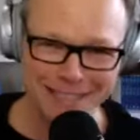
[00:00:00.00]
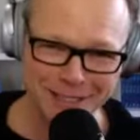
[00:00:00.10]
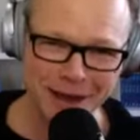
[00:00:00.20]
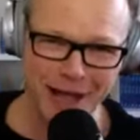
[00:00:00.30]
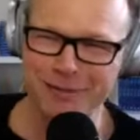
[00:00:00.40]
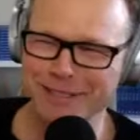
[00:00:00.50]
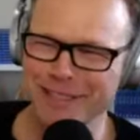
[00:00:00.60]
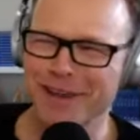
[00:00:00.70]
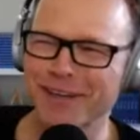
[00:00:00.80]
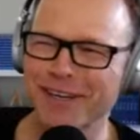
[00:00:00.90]
ESOPs.
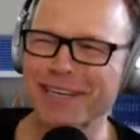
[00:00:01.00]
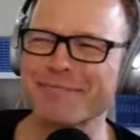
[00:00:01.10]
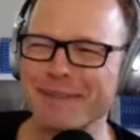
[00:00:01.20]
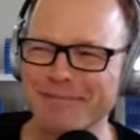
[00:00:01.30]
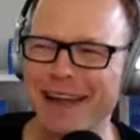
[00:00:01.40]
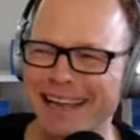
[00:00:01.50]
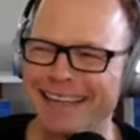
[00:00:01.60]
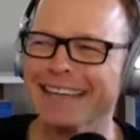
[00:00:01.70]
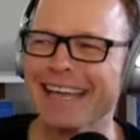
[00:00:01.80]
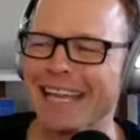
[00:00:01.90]
So you're going to be my
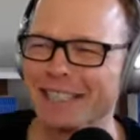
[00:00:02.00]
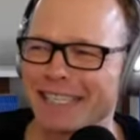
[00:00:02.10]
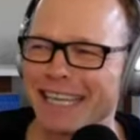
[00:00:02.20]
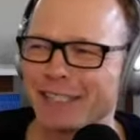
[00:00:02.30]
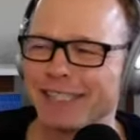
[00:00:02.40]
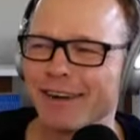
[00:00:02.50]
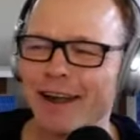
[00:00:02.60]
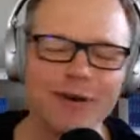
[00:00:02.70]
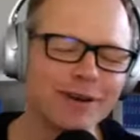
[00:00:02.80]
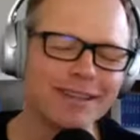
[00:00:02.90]
education here.
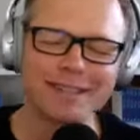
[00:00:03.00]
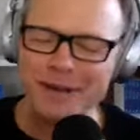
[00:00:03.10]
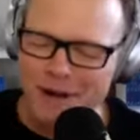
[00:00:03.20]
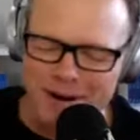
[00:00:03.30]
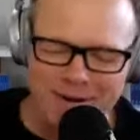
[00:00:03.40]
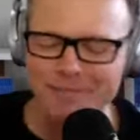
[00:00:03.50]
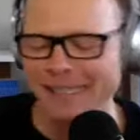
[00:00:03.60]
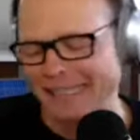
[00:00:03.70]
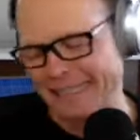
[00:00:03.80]
I've heard the term.